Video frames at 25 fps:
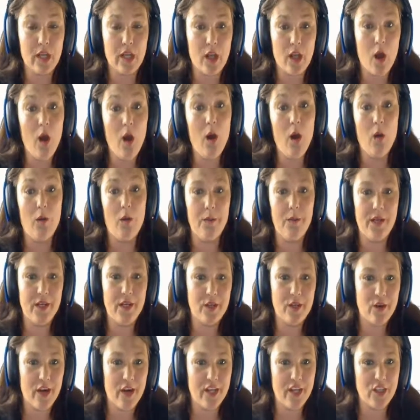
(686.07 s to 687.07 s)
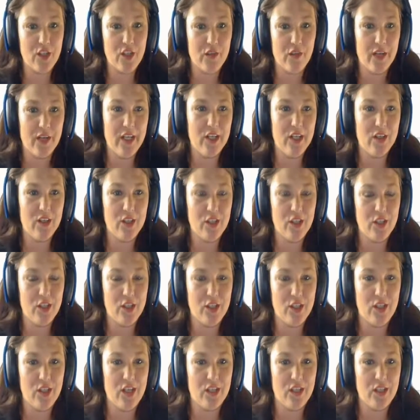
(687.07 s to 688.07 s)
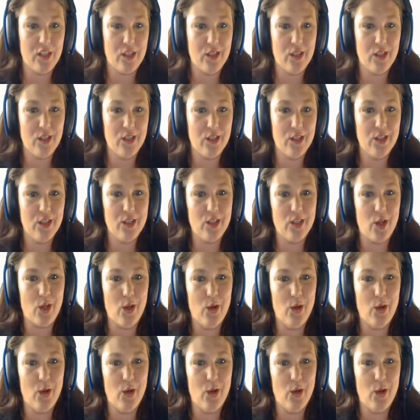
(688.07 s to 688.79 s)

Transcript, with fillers: Like, oh, Amanda crashed over here, so let's cut to hers.